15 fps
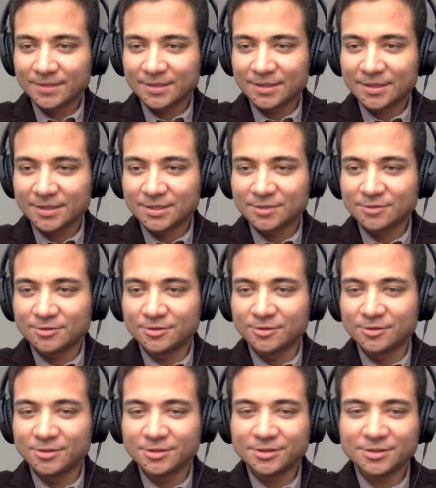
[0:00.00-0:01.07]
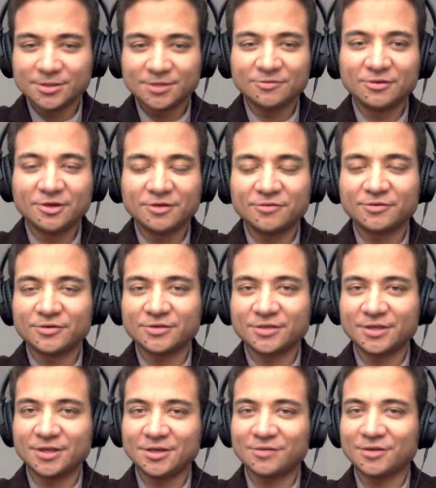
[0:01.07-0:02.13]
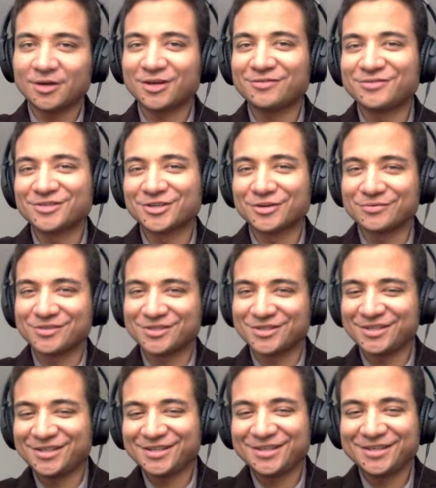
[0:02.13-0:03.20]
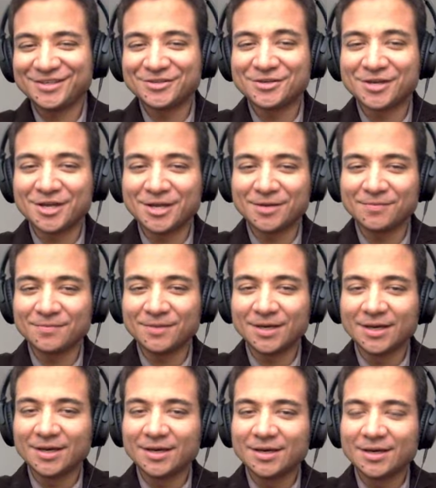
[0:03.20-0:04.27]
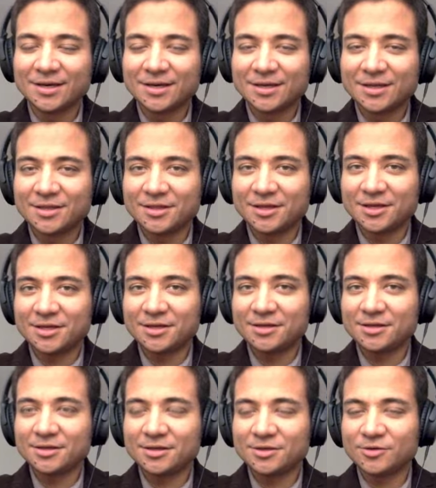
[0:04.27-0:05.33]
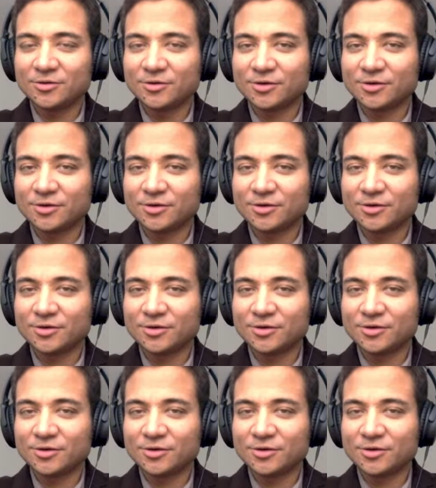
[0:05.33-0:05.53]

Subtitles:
As you'll notice, the very first thing you have is obviously your name, then your